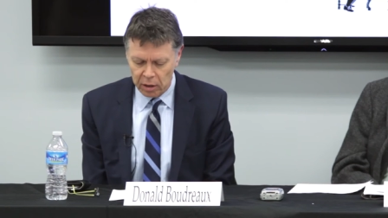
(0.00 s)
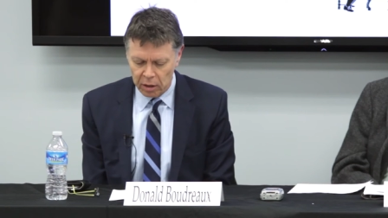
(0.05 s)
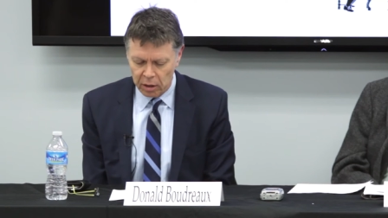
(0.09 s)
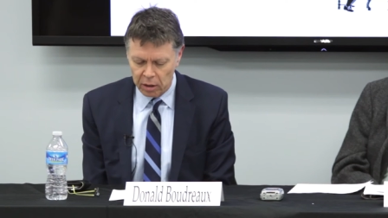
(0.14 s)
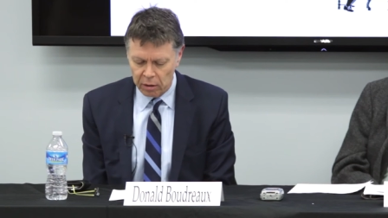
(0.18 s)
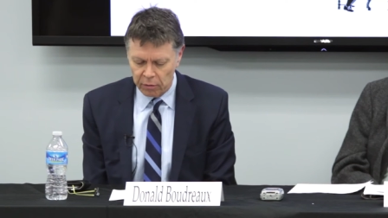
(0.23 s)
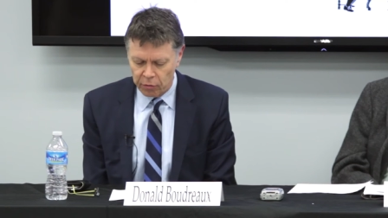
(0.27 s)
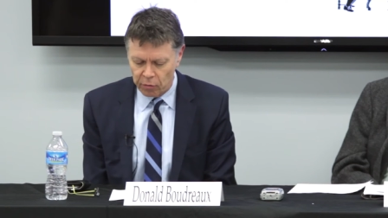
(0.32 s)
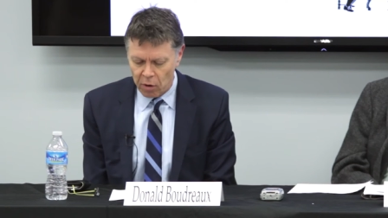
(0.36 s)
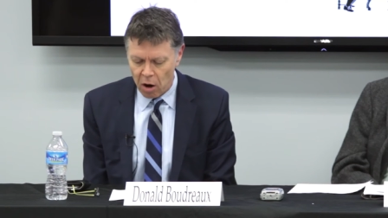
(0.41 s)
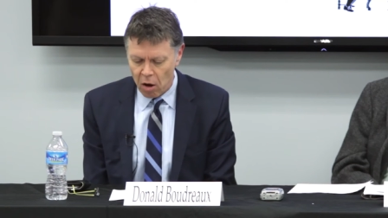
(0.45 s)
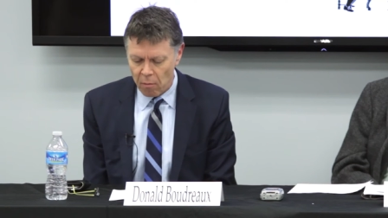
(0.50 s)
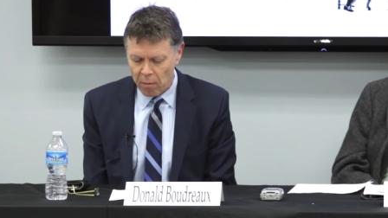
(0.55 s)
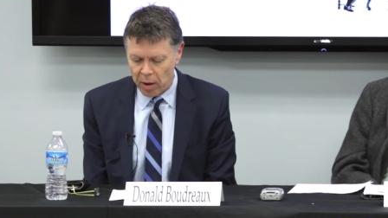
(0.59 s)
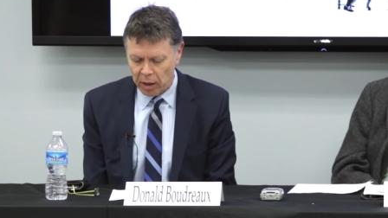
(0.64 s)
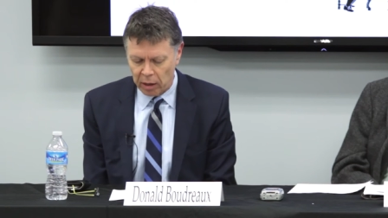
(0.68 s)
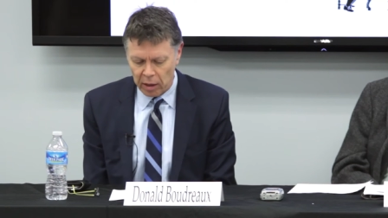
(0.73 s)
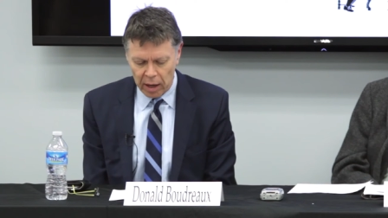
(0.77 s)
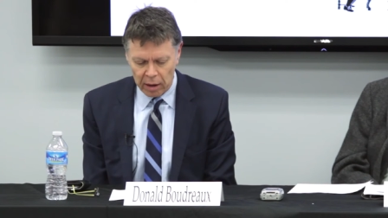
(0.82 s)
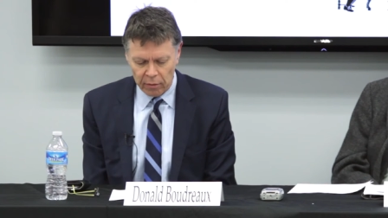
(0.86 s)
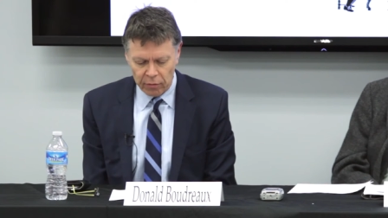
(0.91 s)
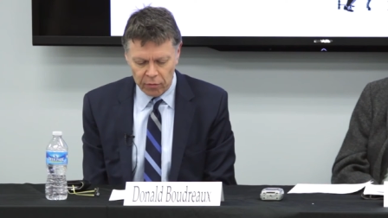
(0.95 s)
uh, throughout
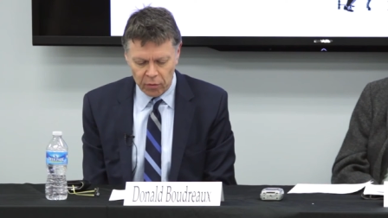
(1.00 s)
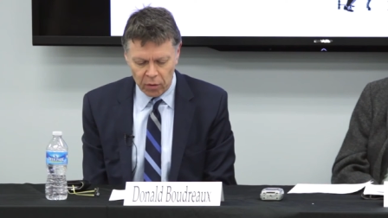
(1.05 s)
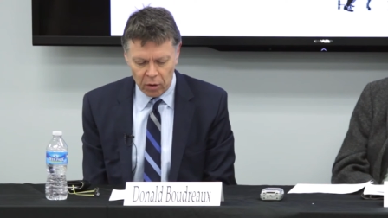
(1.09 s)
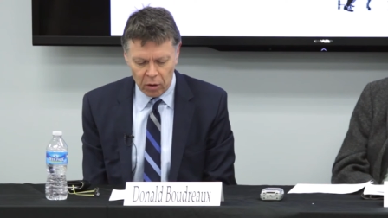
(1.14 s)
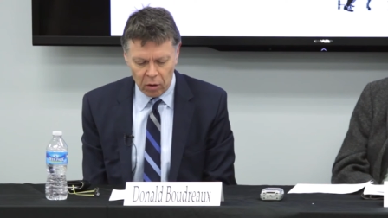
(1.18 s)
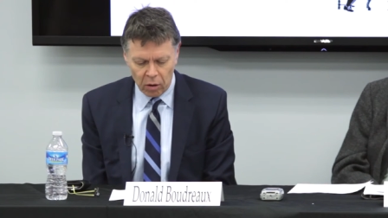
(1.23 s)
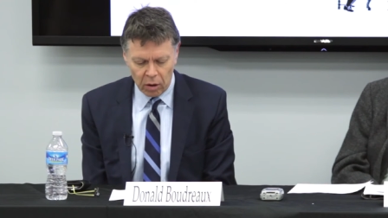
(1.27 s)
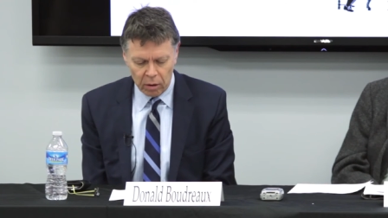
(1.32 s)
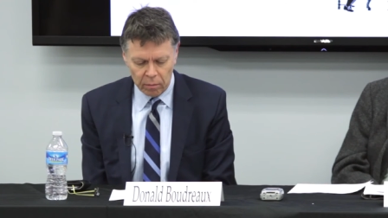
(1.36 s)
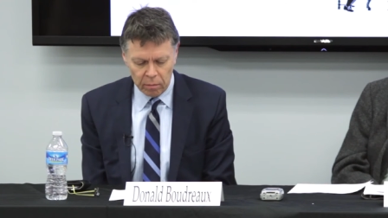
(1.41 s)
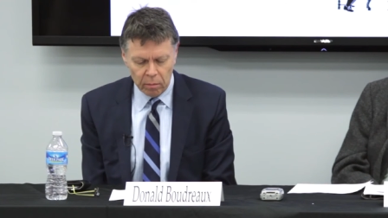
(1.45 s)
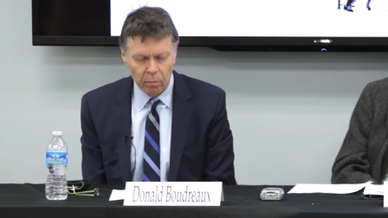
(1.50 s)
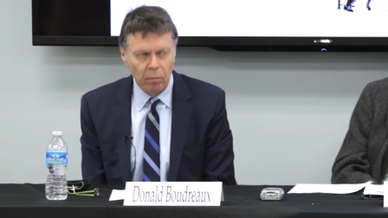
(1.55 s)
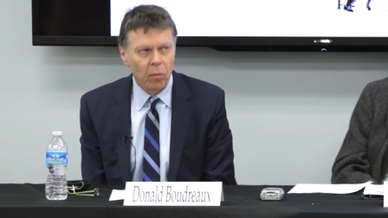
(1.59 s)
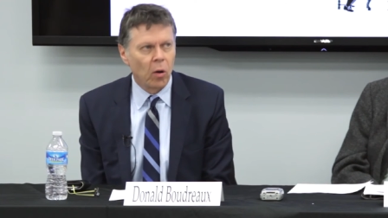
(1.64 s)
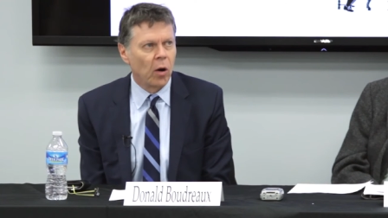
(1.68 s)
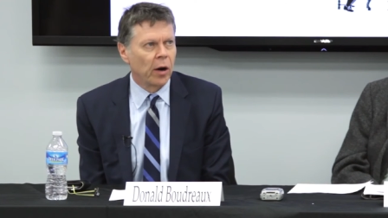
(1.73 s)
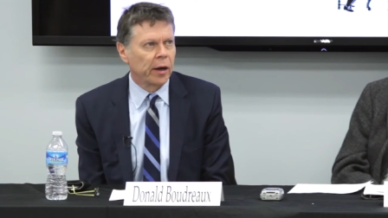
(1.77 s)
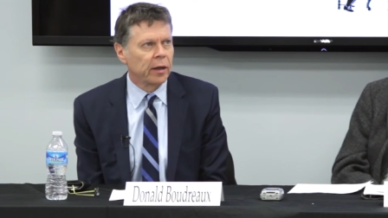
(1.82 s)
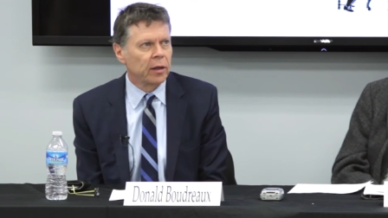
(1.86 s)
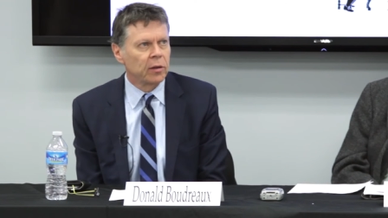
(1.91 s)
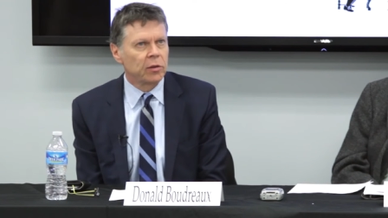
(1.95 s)
my life are
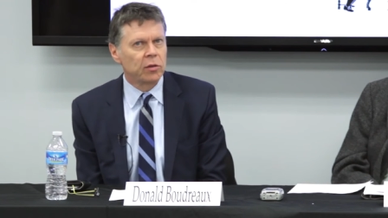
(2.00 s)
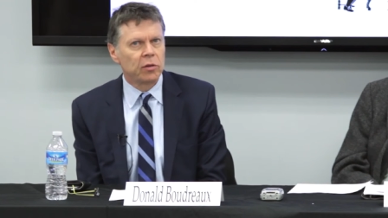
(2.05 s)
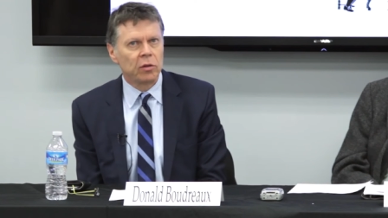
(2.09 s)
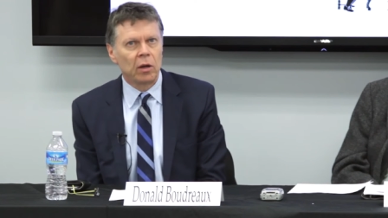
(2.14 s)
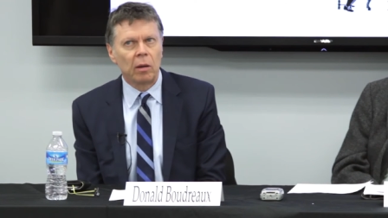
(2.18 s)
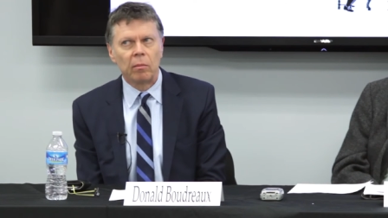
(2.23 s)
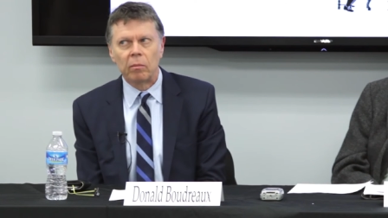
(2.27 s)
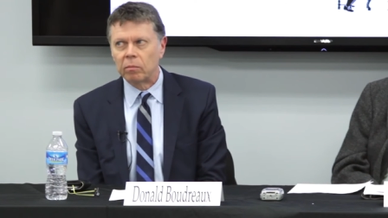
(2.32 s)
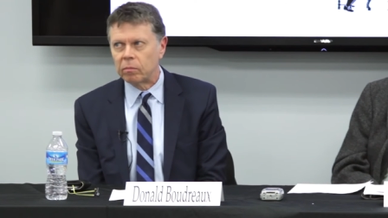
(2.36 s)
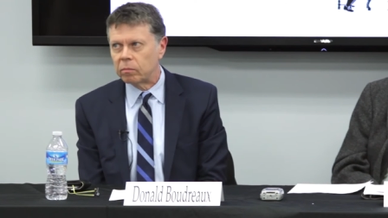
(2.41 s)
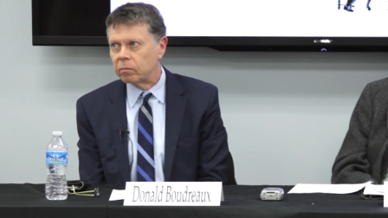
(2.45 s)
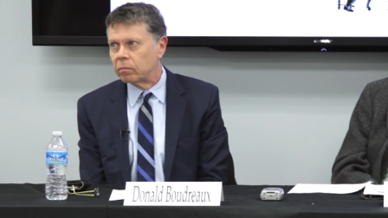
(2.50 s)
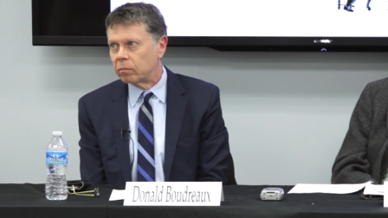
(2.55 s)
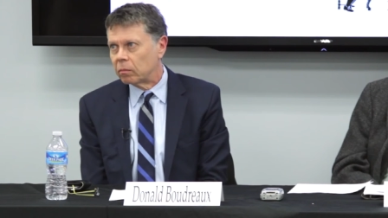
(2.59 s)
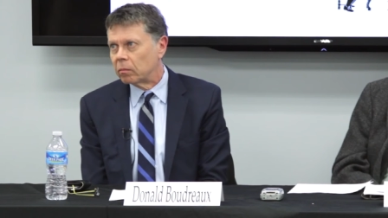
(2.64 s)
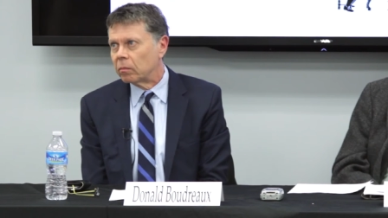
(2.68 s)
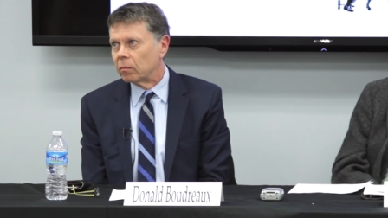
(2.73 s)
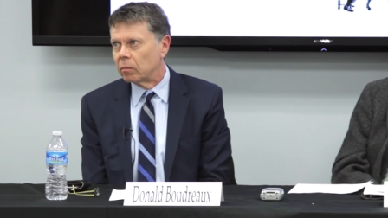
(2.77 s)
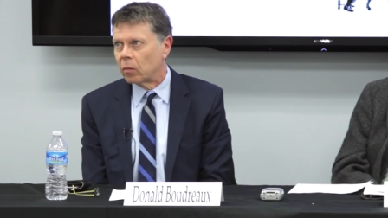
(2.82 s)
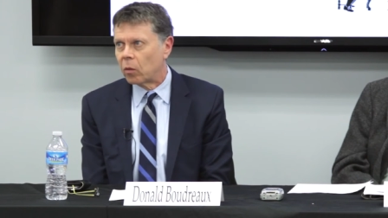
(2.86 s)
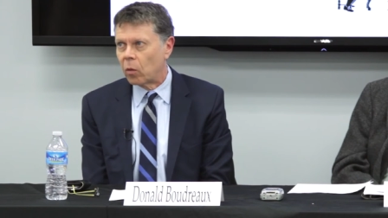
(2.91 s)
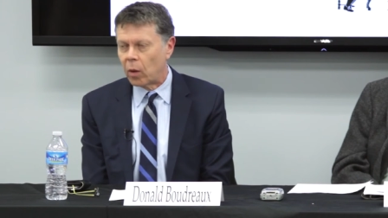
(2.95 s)
marketists, some
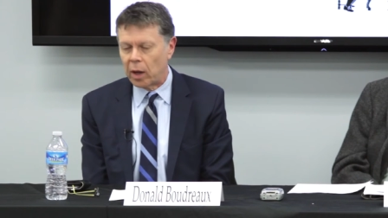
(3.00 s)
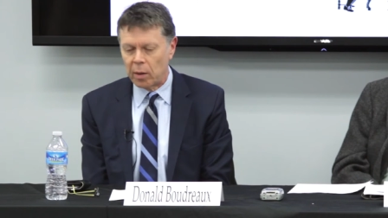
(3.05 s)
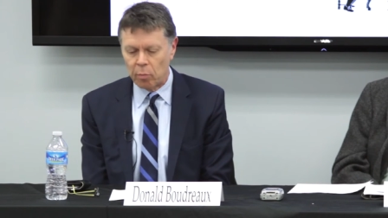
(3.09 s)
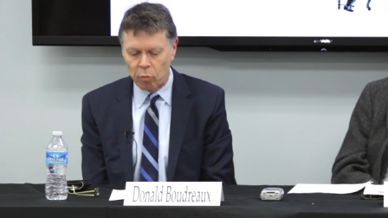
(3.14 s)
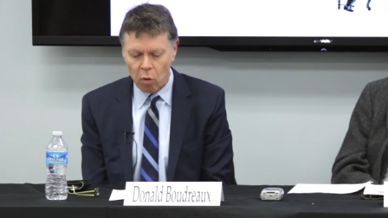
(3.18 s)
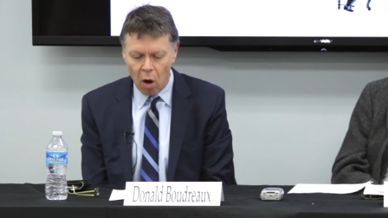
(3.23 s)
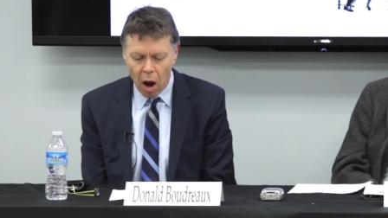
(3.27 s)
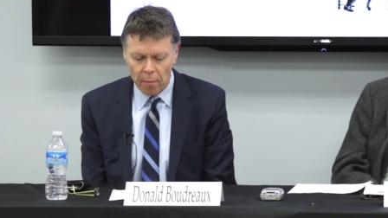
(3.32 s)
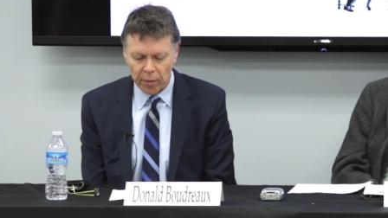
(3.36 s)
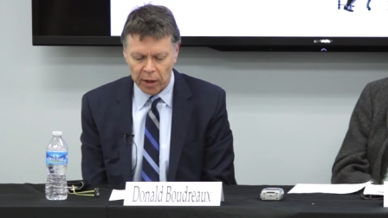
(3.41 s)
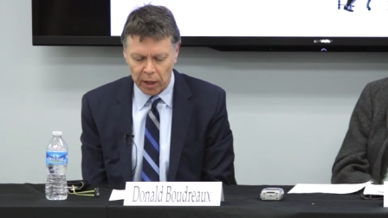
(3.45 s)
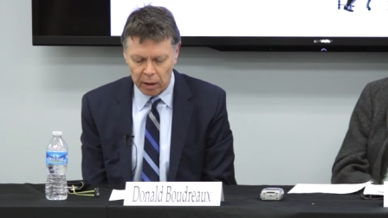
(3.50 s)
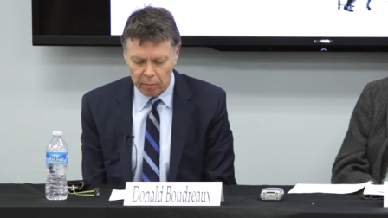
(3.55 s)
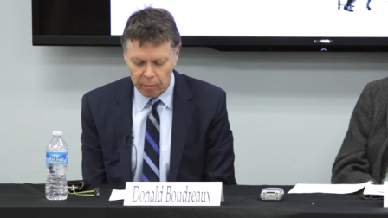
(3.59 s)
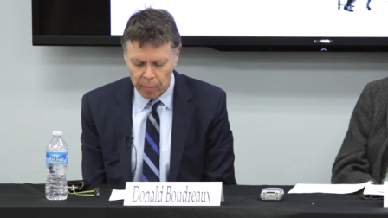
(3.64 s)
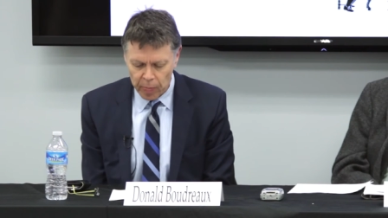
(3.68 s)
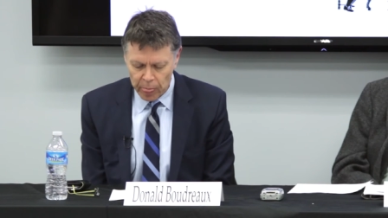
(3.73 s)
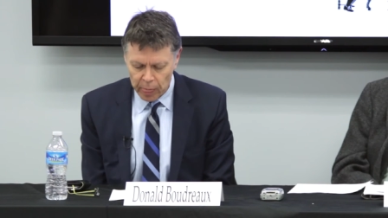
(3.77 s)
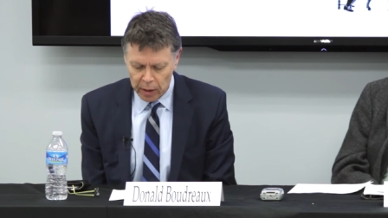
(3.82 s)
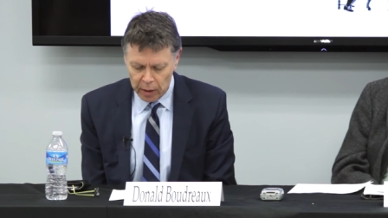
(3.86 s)
quite prominent.